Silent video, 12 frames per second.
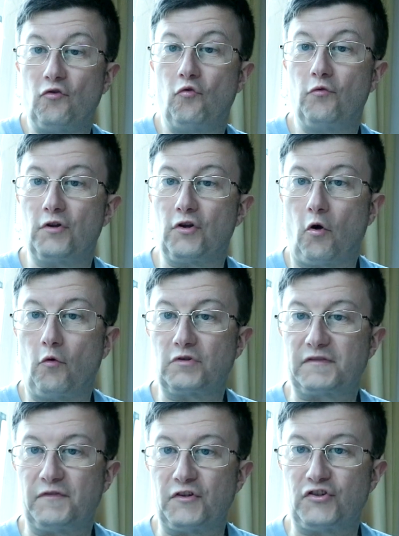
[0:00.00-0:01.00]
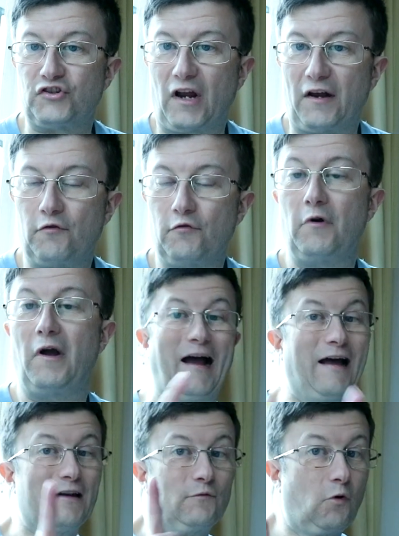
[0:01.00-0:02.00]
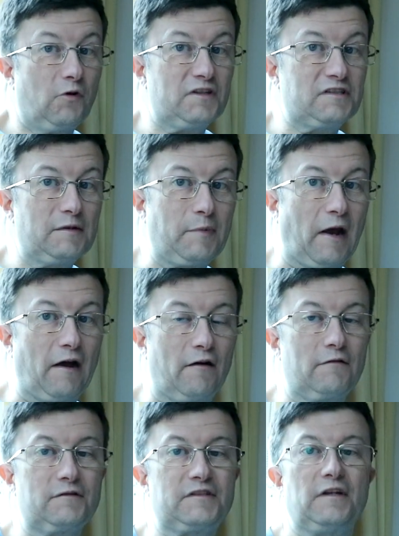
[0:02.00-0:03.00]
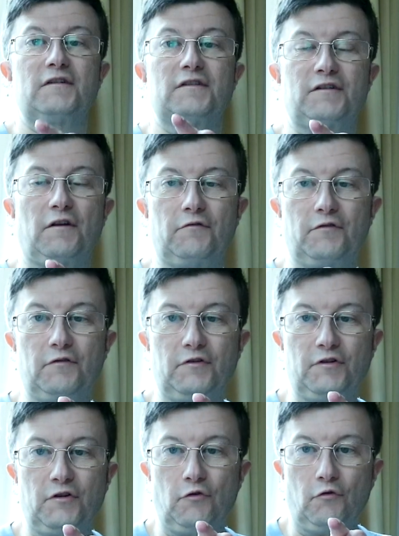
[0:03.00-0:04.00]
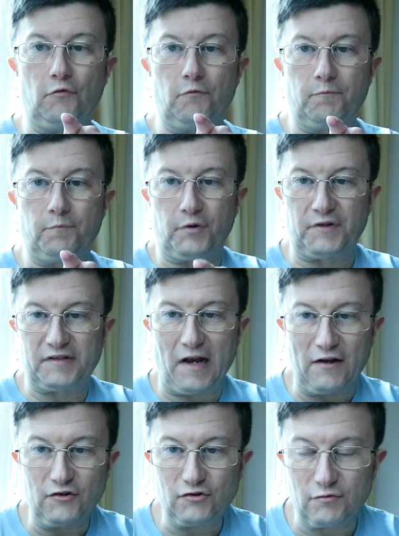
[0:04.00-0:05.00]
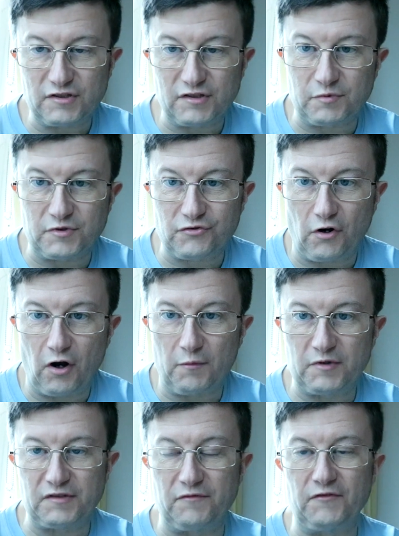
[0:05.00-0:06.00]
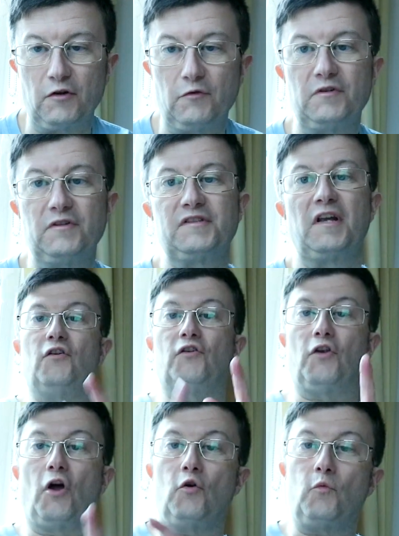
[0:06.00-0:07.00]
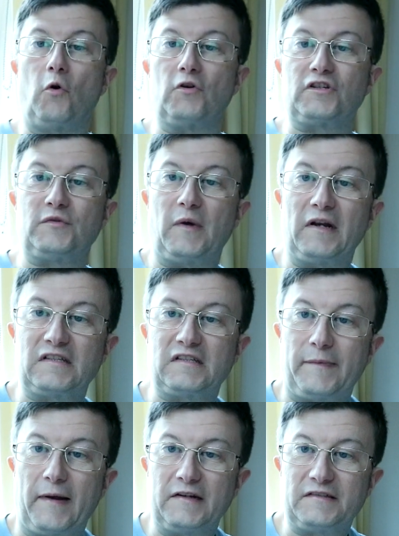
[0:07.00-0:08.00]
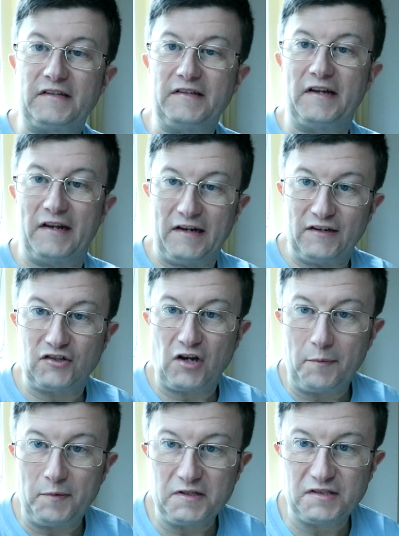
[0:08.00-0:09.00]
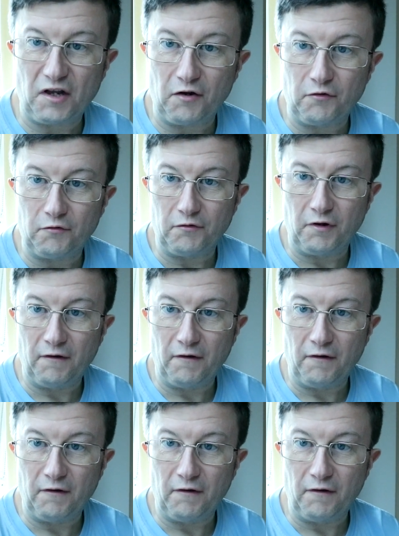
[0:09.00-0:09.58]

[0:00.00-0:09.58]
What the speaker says: all the goals for the channel and what it's about so that your potential subscribers and viewers know what to expect in each episode.